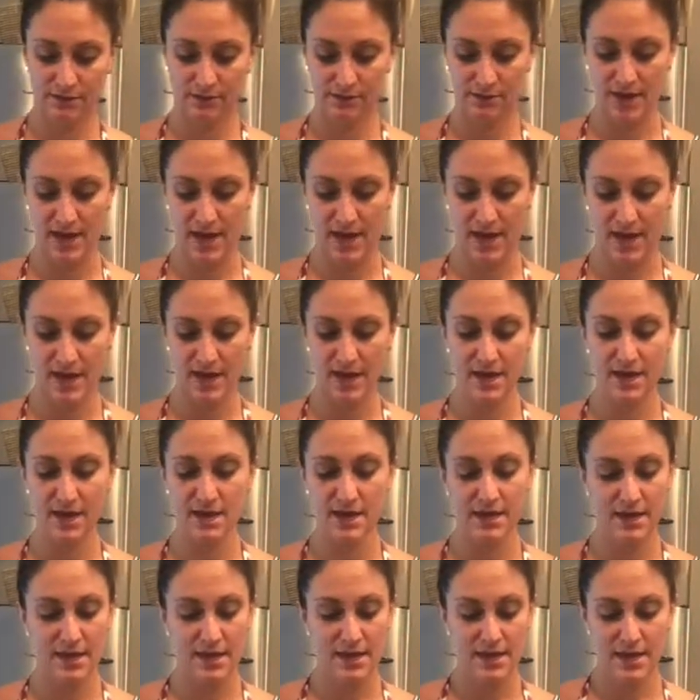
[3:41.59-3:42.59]
Okay.
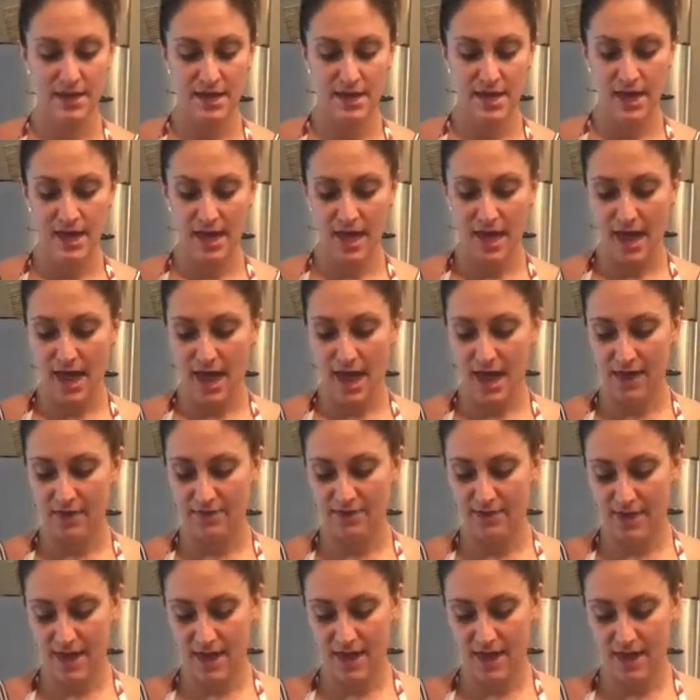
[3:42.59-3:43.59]

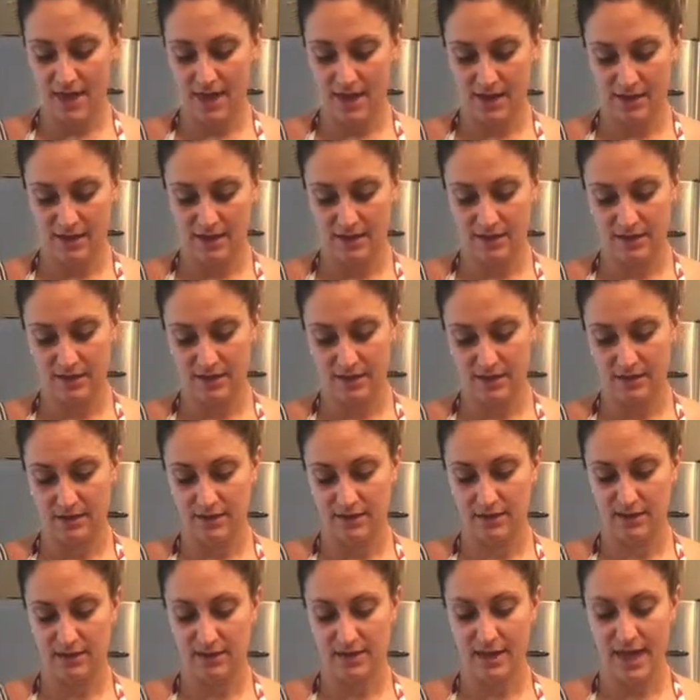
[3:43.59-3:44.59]
And then
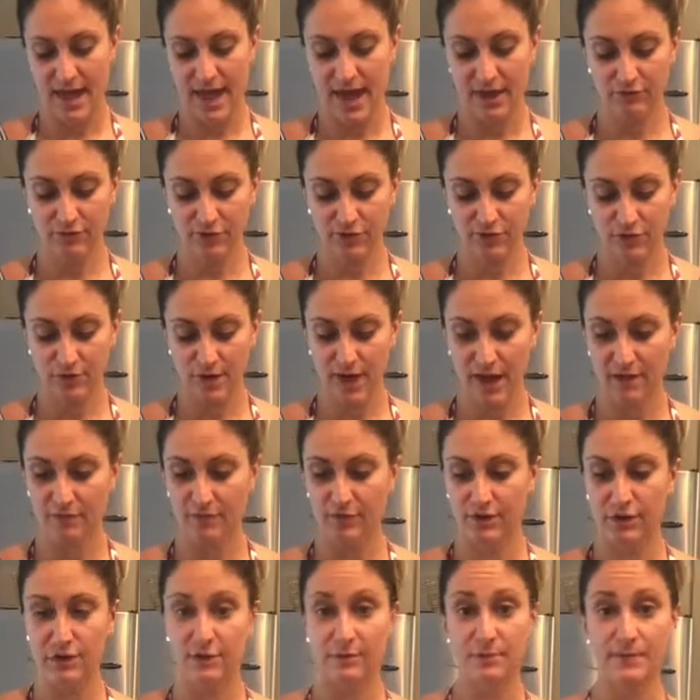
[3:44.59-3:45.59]
after you have
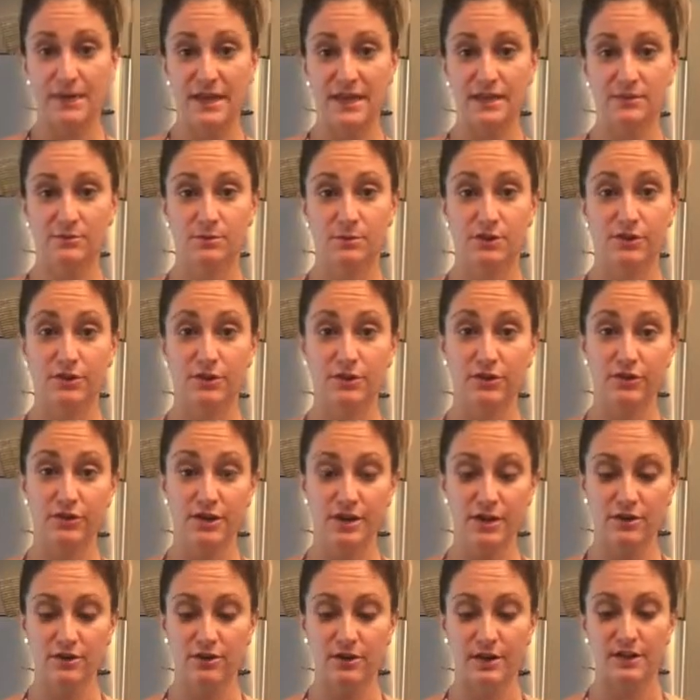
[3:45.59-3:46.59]
a good base with your
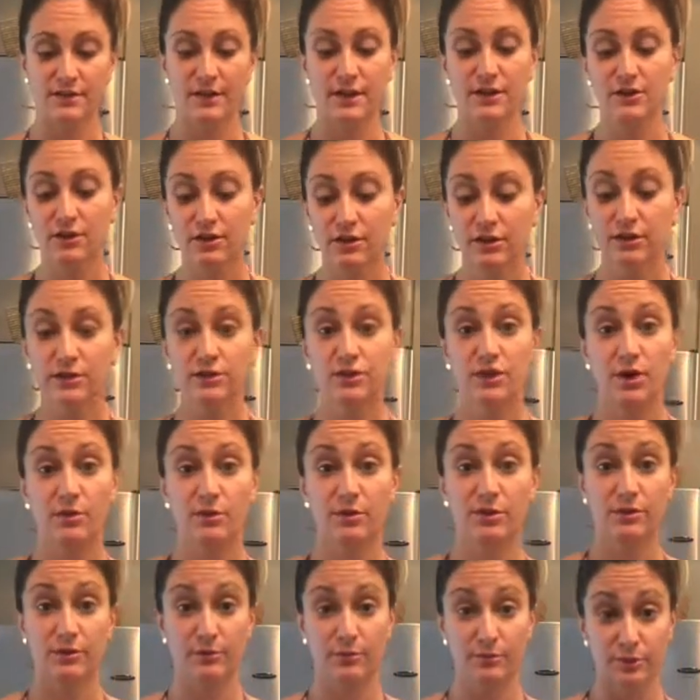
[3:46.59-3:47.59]
greenery, then you're going to start
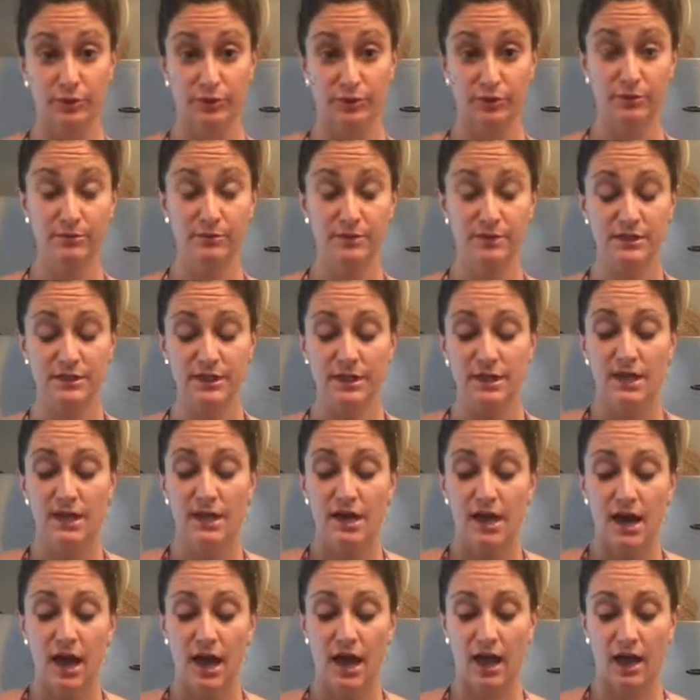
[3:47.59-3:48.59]
with your blooms.
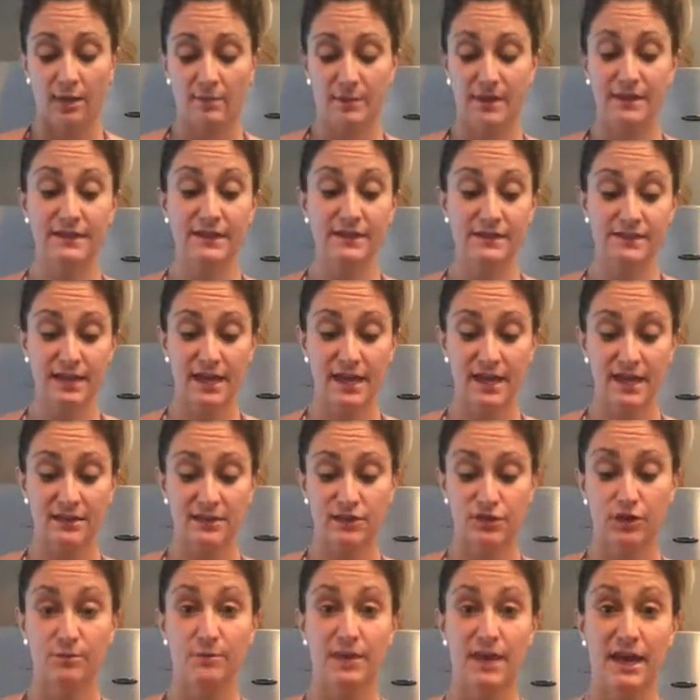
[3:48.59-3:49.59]
In this
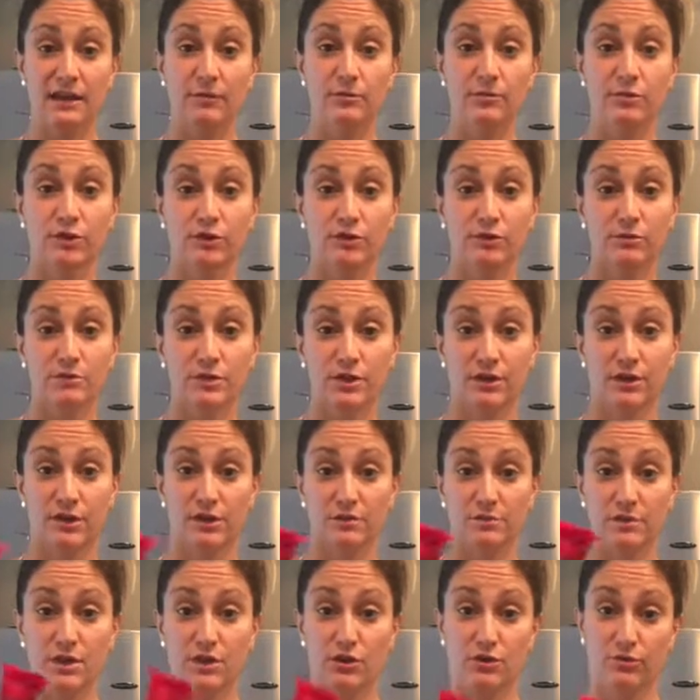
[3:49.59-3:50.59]
case, your main blooms are going
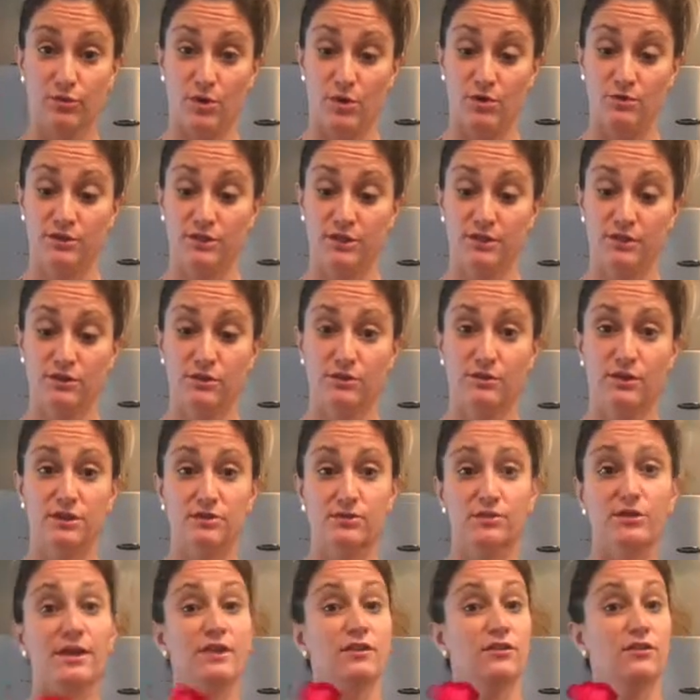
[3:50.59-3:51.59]
to be your roses. So these
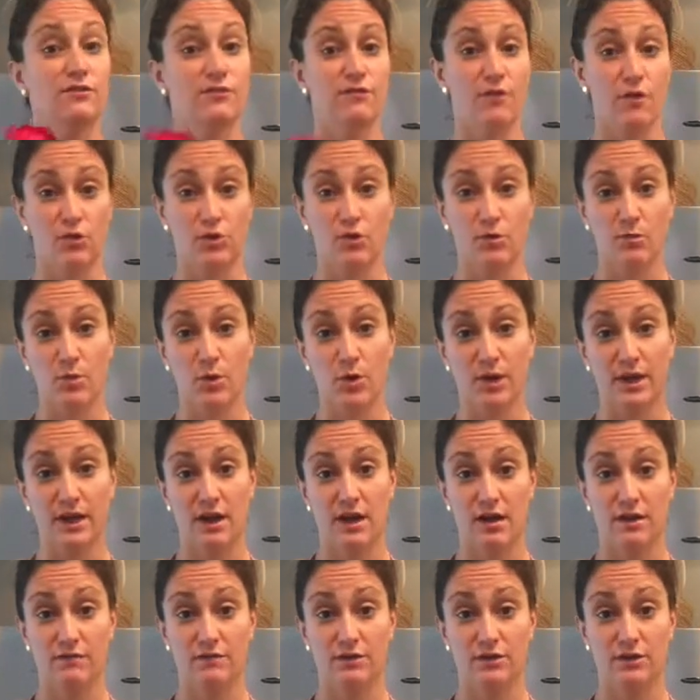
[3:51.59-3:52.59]
are like the focal point
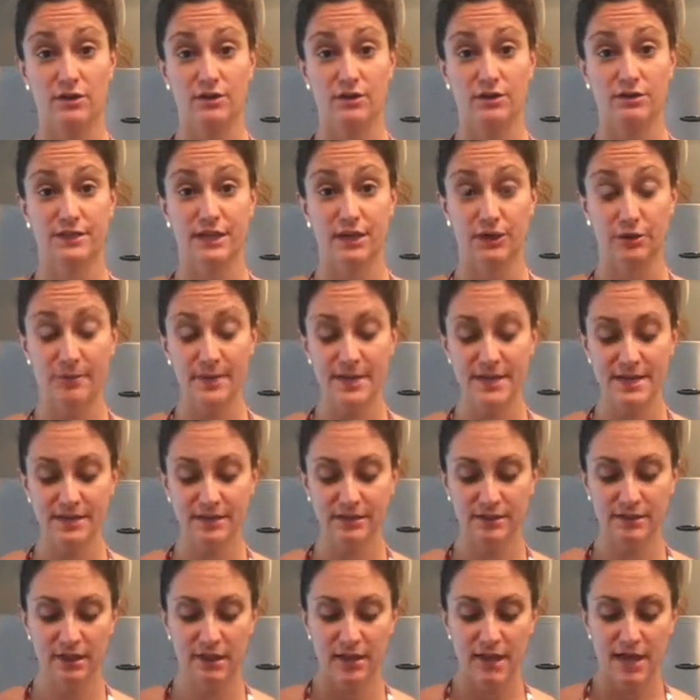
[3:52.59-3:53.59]
of your
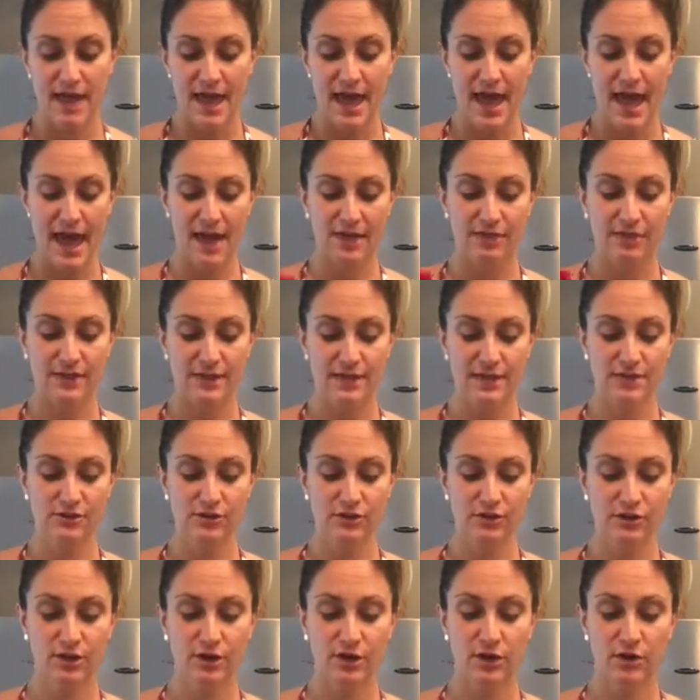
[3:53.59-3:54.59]
centerpiece. And these
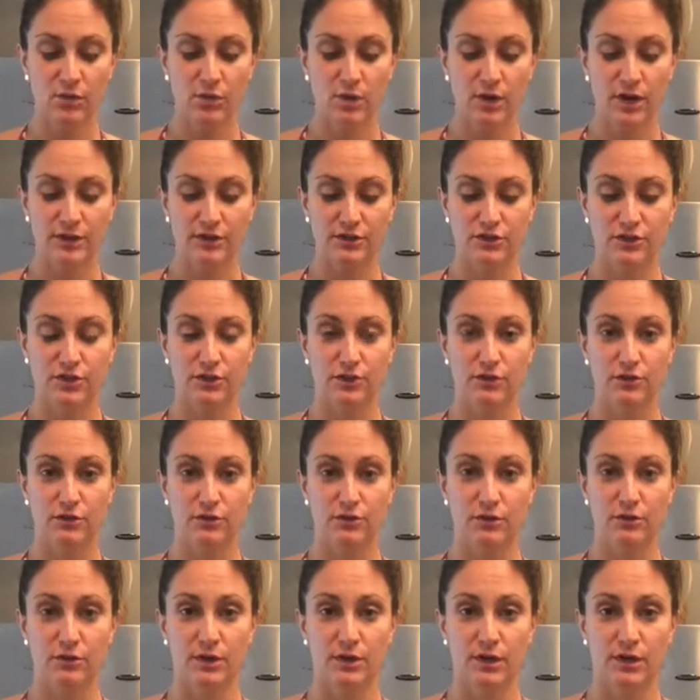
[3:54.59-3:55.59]
you're going to want
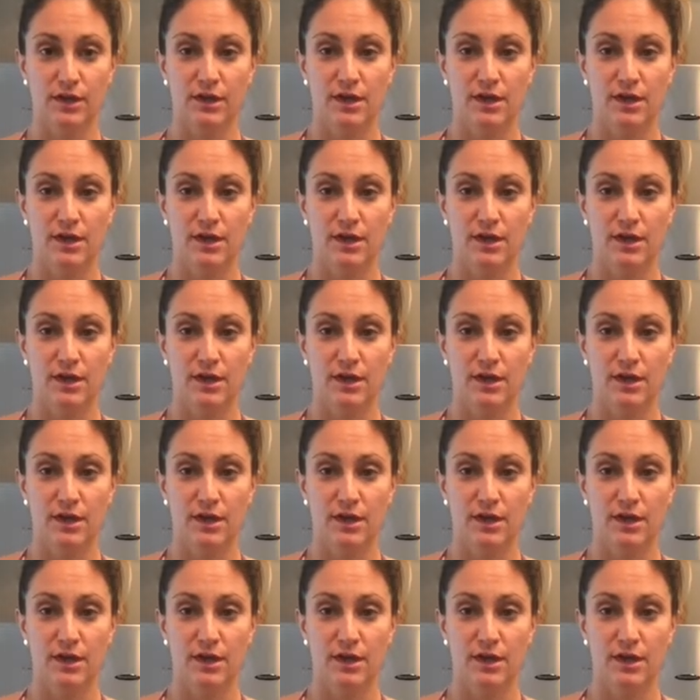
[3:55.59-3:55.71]
to